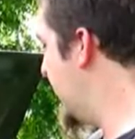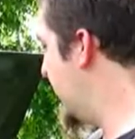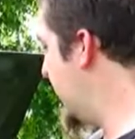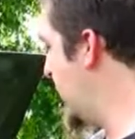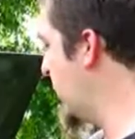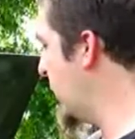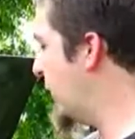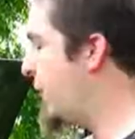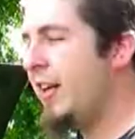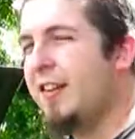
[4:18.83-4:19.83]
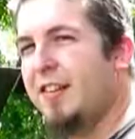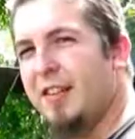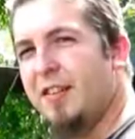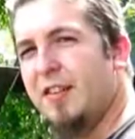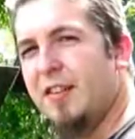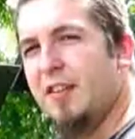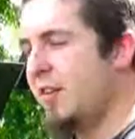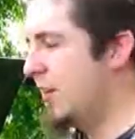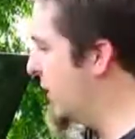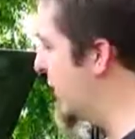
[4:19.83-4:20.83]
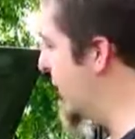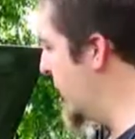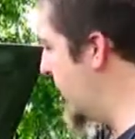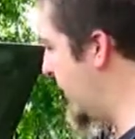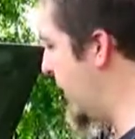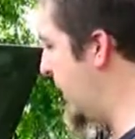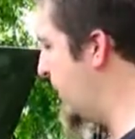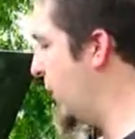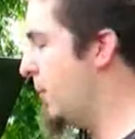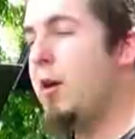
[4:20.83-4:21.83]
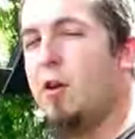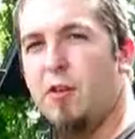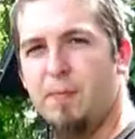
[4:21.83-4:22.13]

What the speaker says: in order to fix this, we'll need to pull the motor.